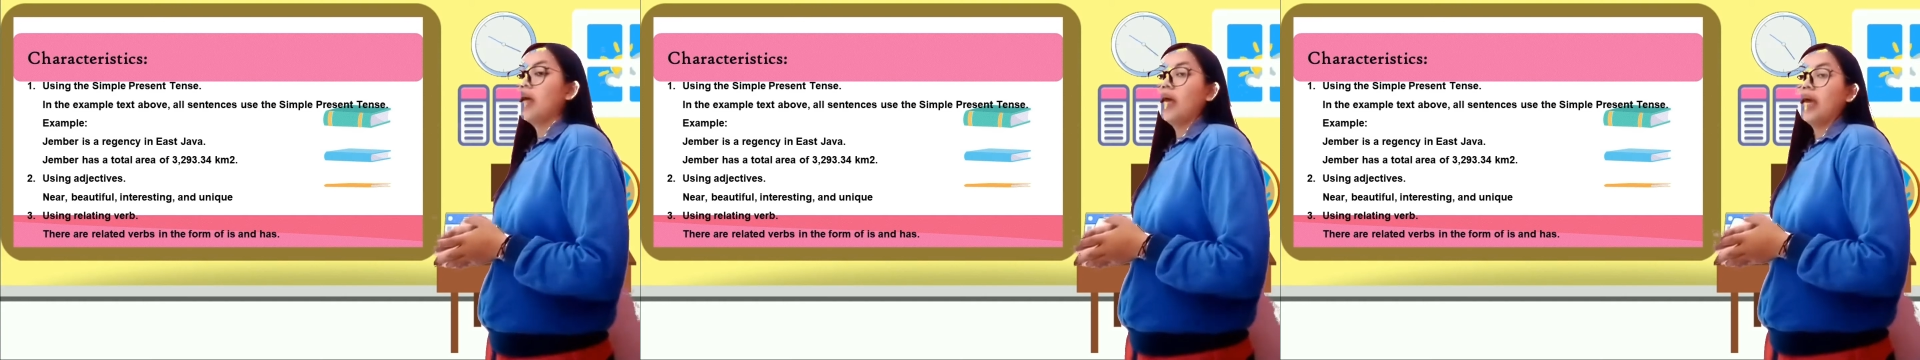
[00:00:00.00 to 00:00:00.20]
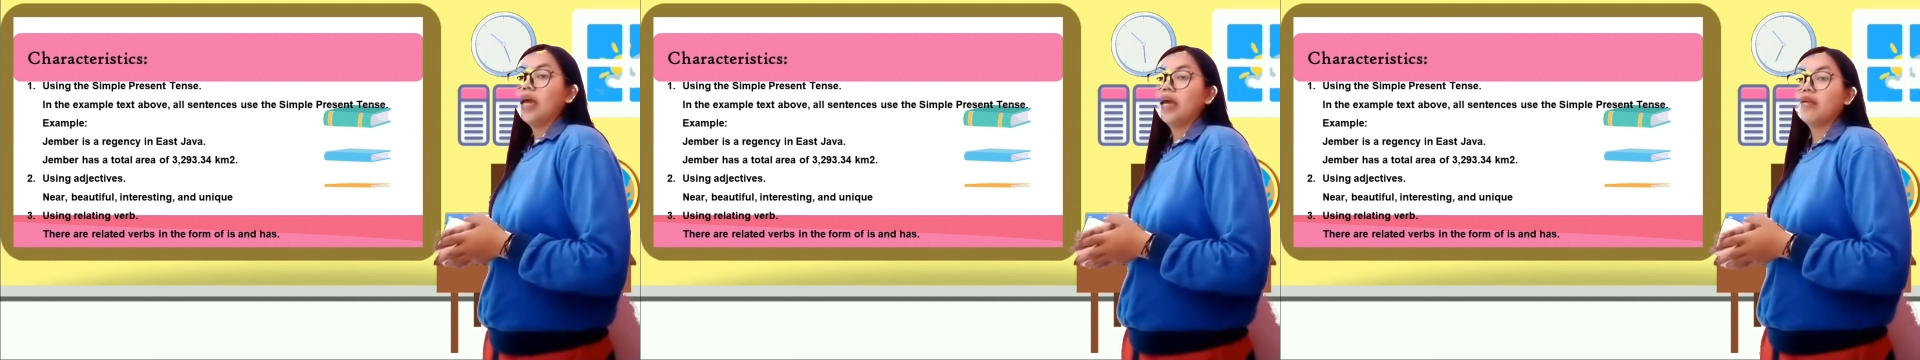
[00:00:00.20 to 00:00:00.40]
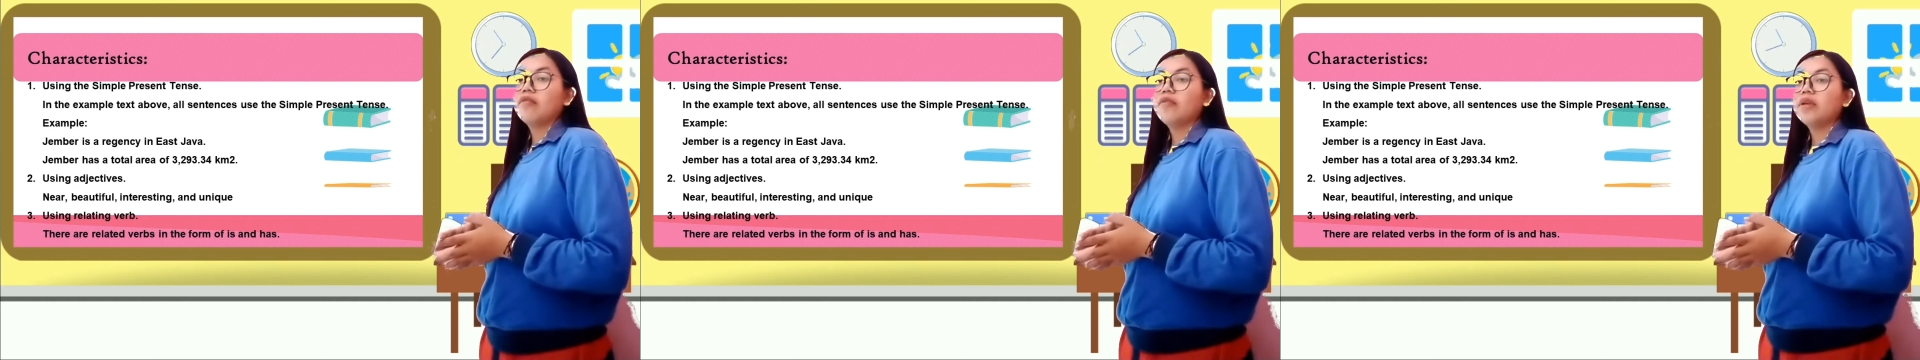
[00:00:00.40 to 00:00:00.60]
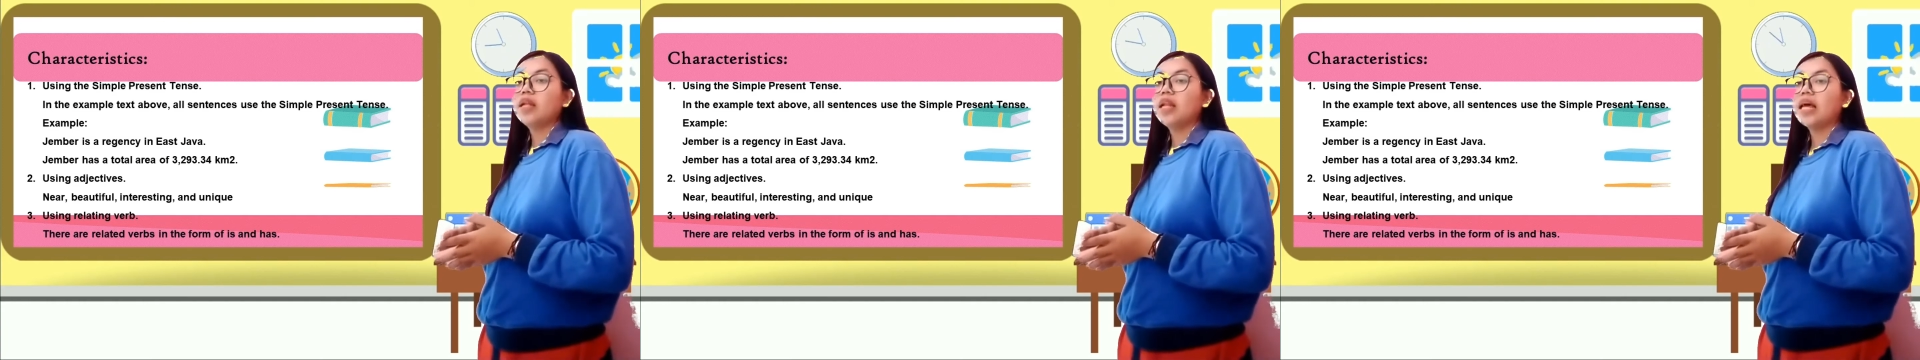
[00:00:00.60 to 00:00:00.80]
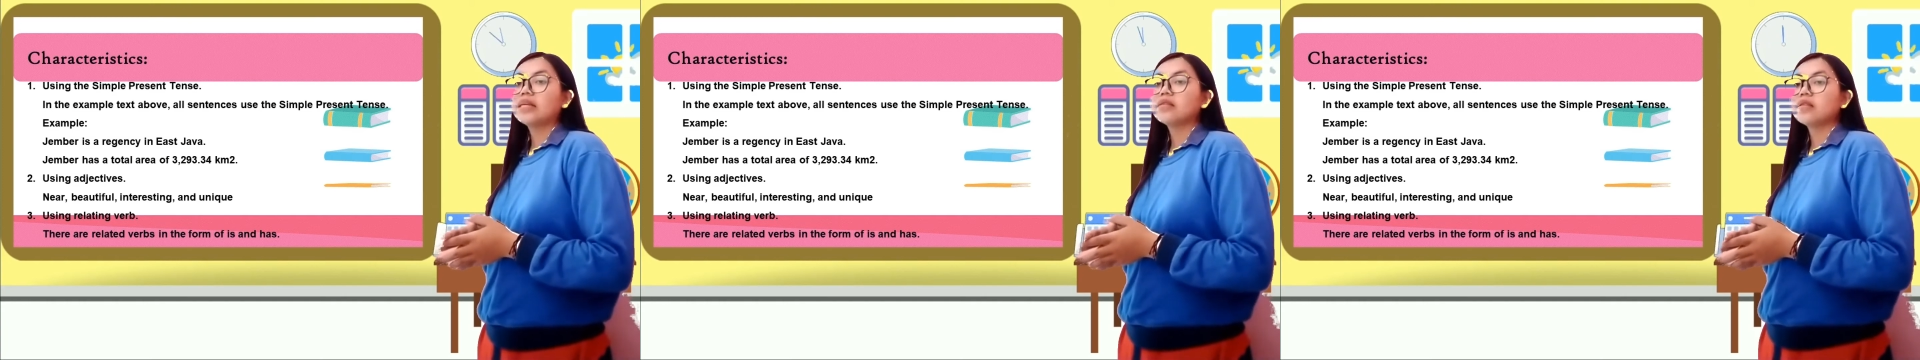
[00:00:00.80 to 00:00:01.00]
And for the
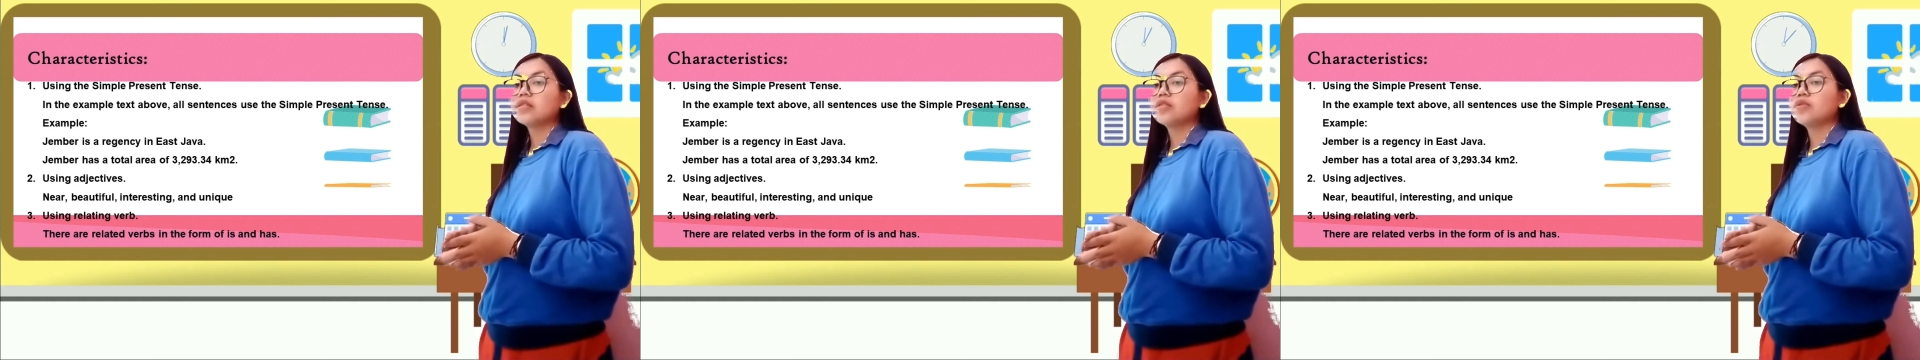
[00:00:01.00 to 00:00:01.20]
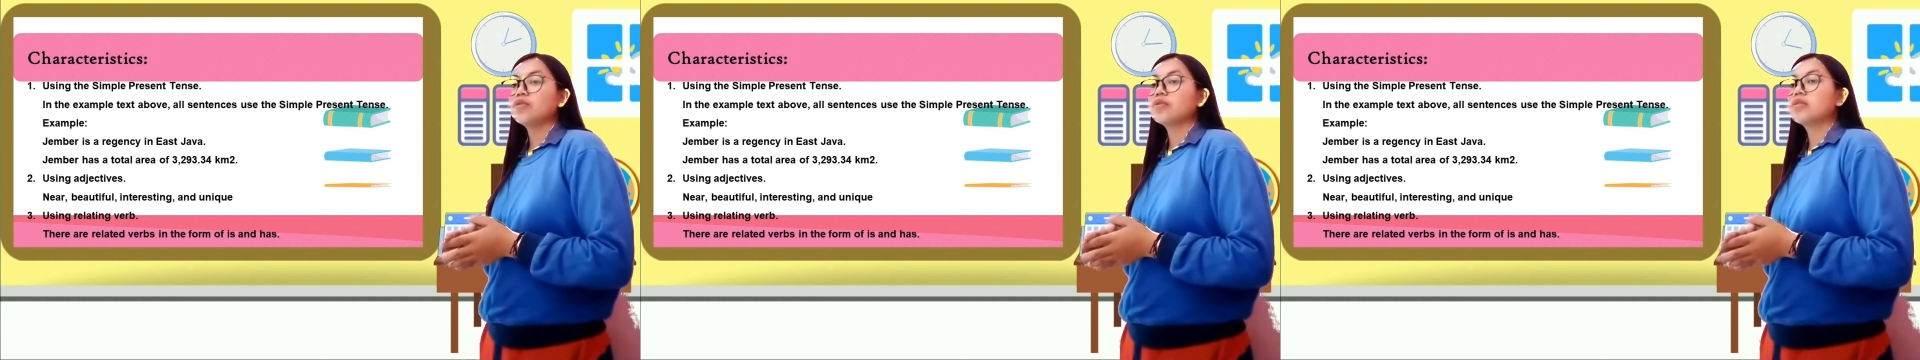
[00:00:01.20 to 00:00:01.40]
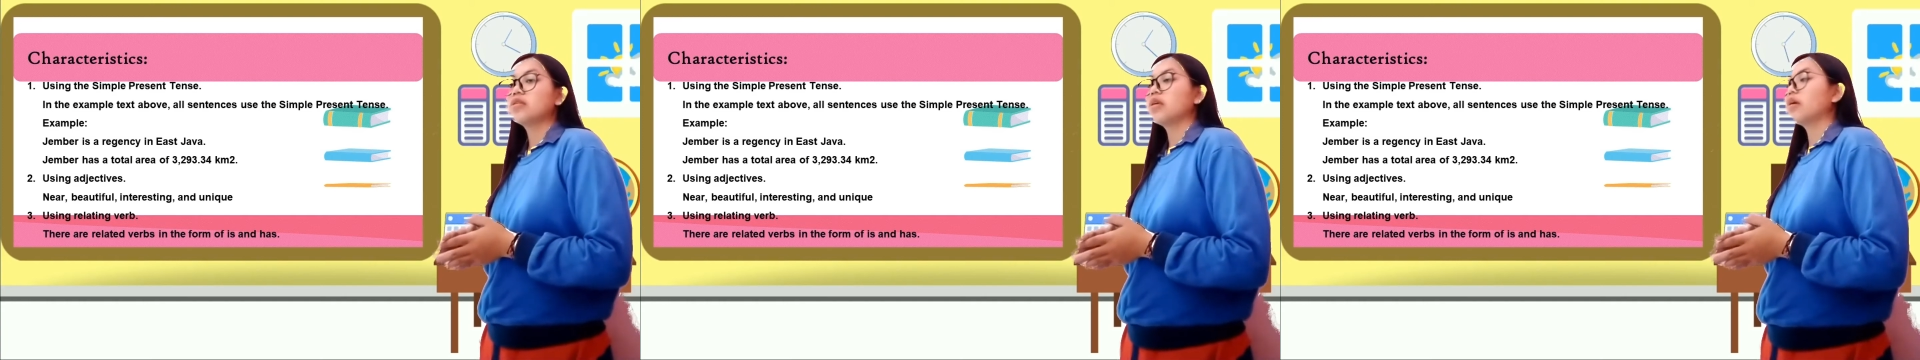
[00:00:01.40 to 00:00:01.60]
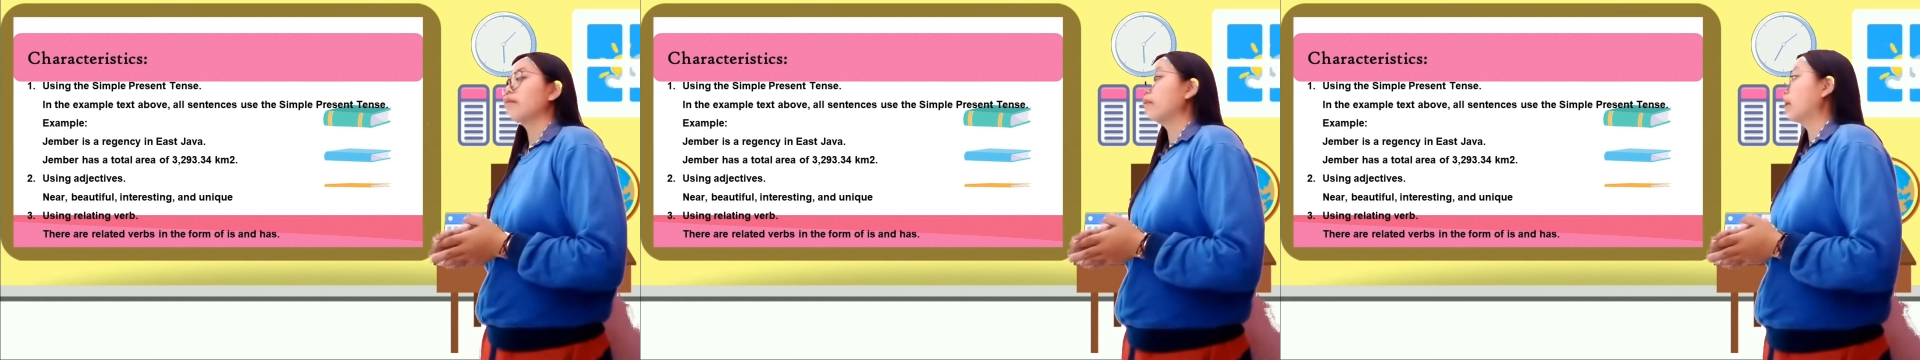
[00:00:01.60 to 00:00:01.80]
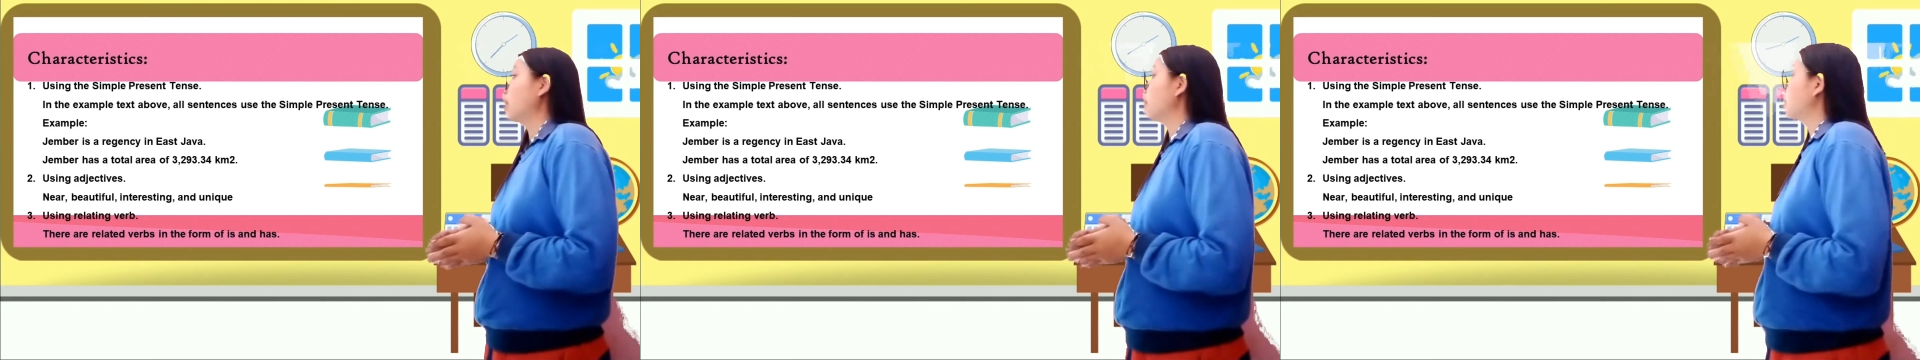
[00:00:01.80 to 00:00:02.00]
last is using
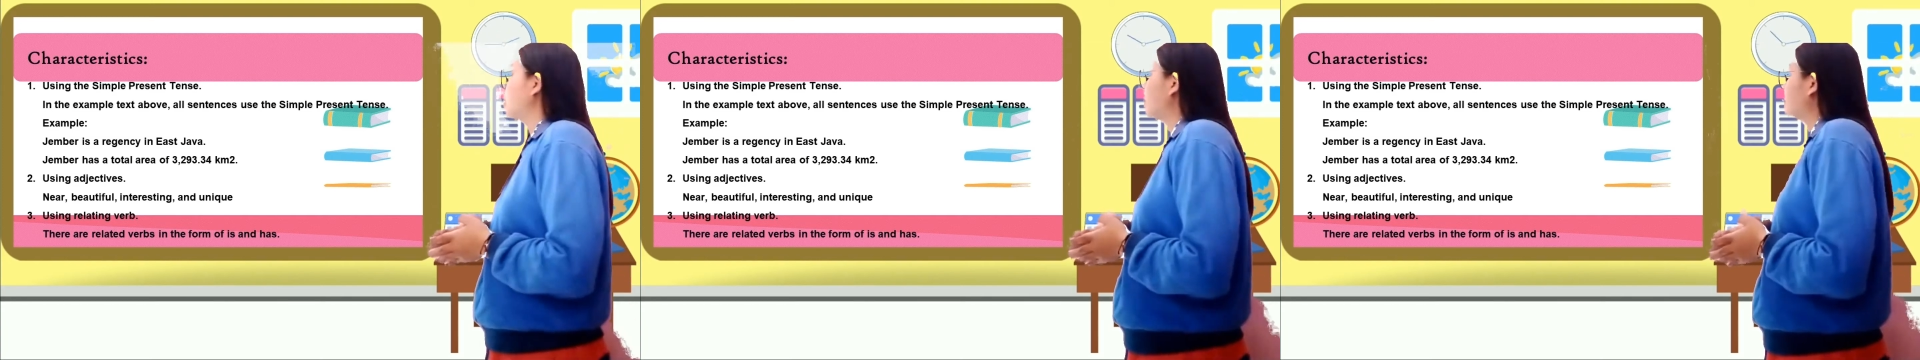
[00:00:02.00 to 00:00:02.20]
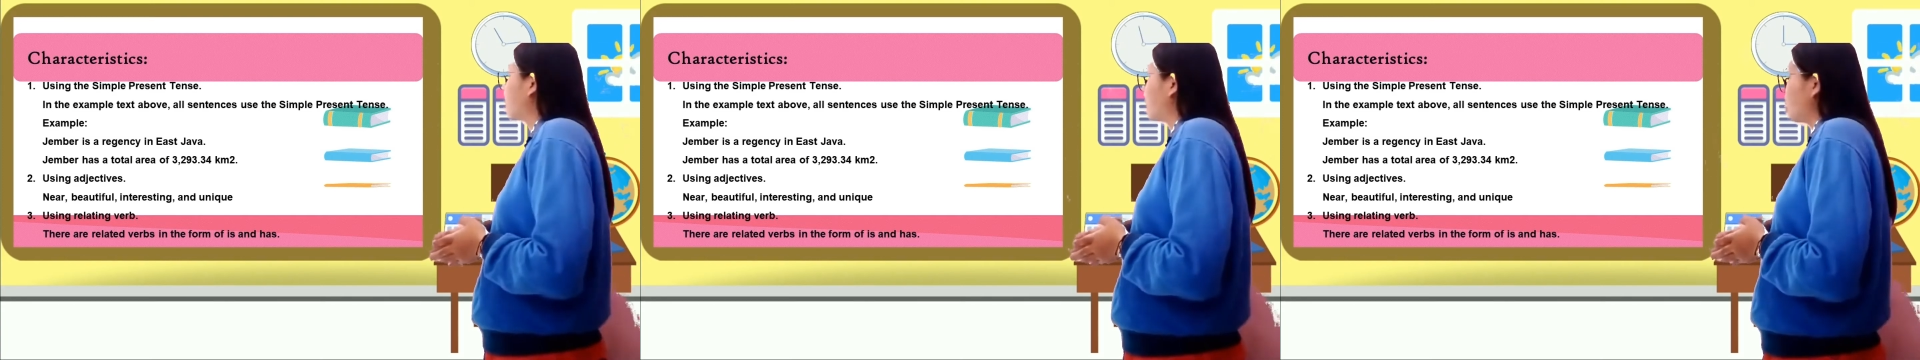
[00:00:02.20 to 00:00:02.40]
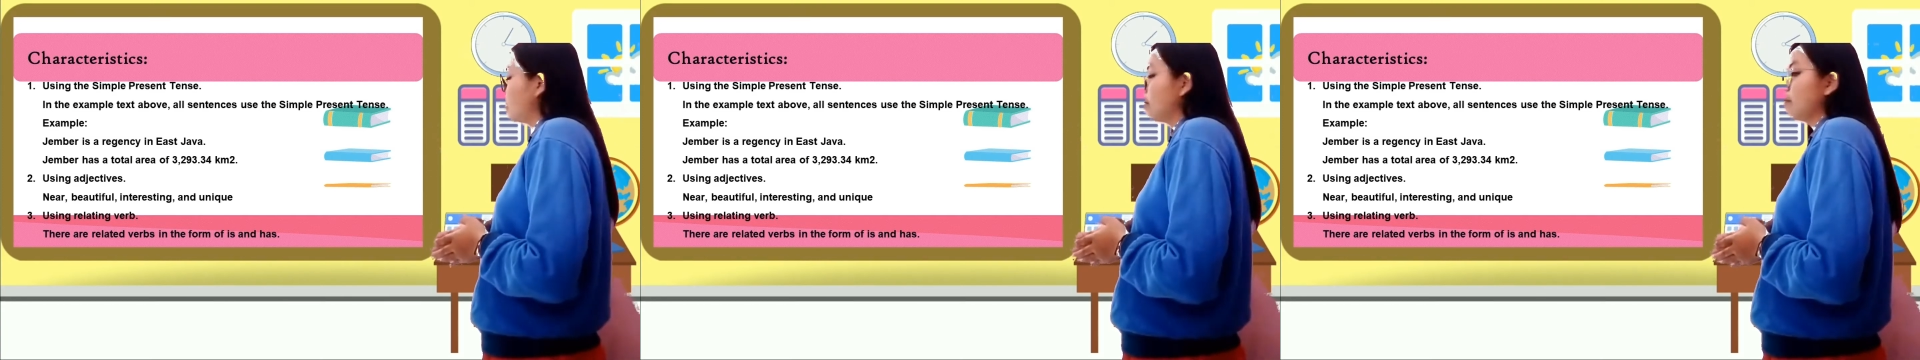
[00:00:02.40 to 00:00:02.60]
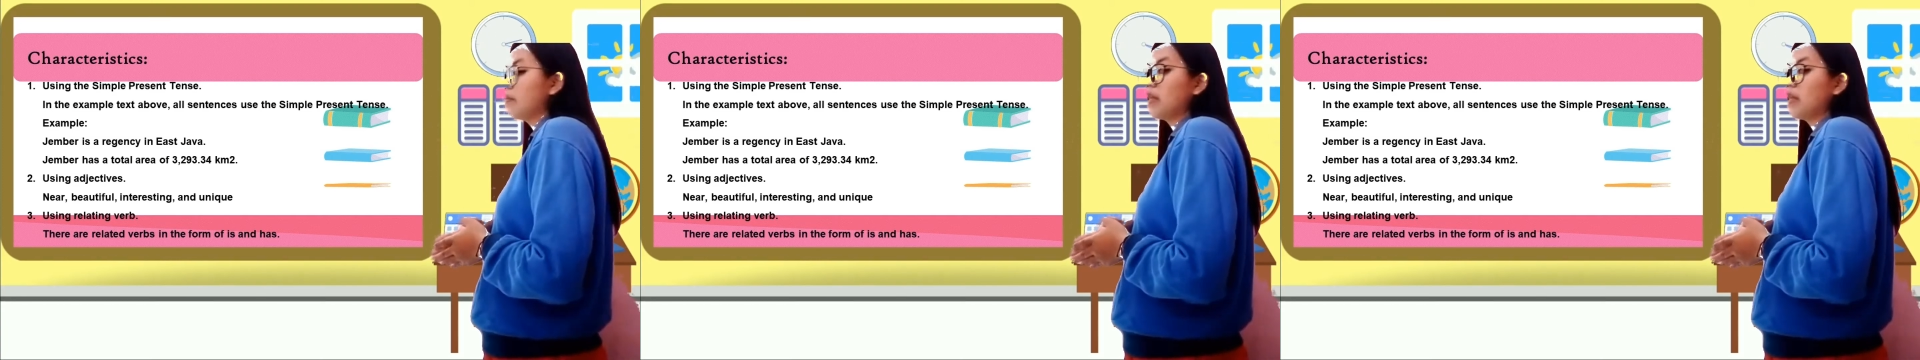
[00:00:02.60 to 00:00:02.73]
relative verb.